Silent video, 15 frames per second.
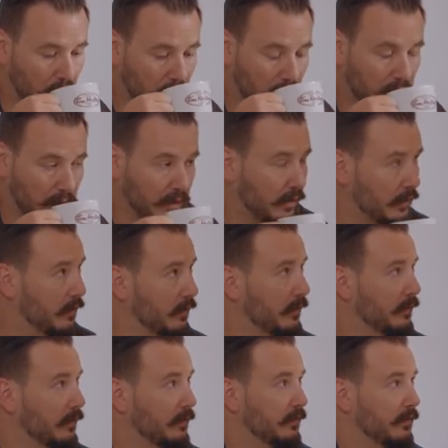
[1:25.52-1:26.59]
How does it
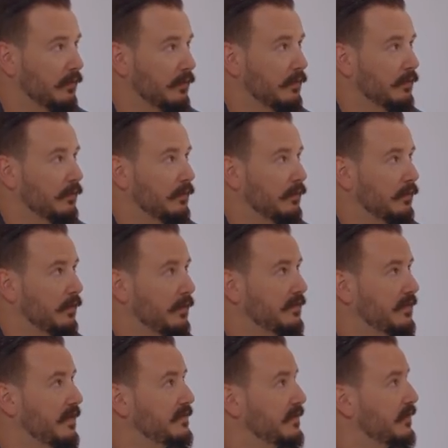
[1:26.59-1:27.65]
taste? It
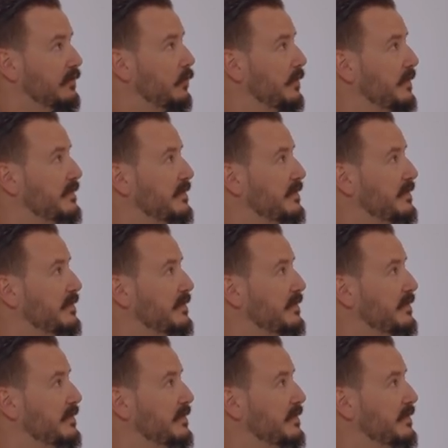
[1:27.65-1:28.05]
tastes like twenty